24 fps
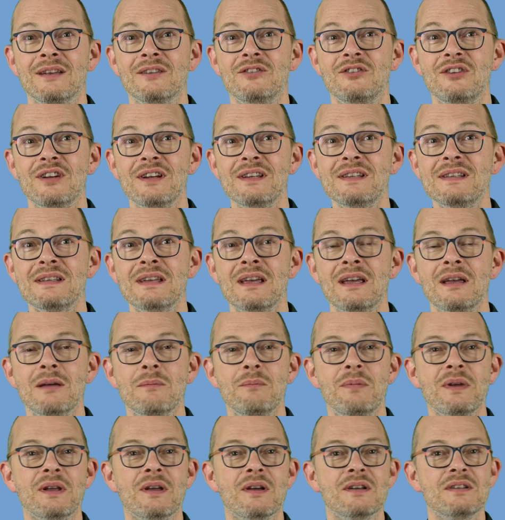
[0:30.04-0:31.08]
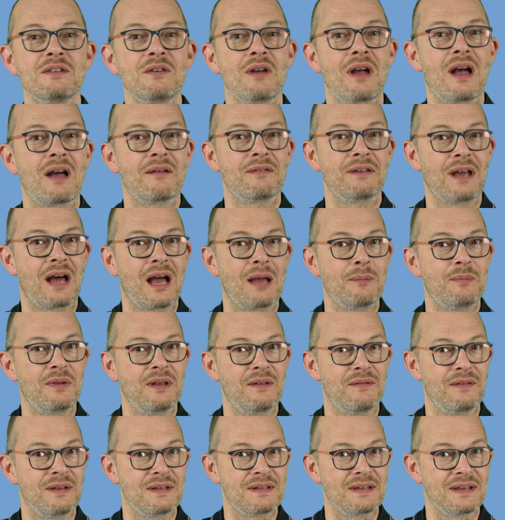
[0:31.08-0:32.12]
Just because you have an
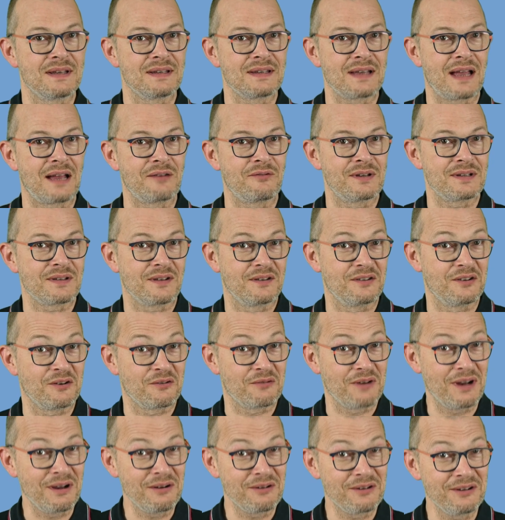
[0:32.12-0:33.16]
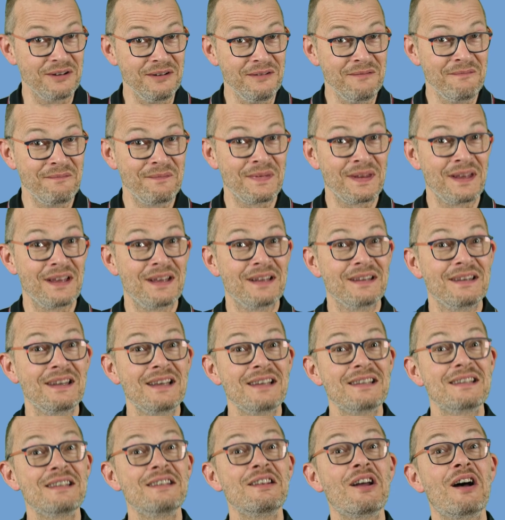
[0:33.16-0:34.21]
IPv6 address on your router
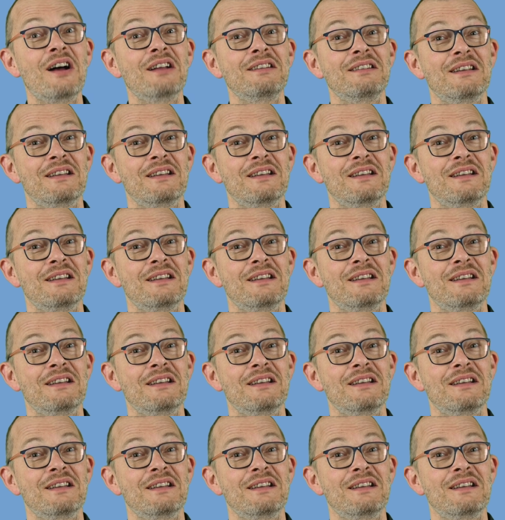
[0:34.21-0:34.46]
does not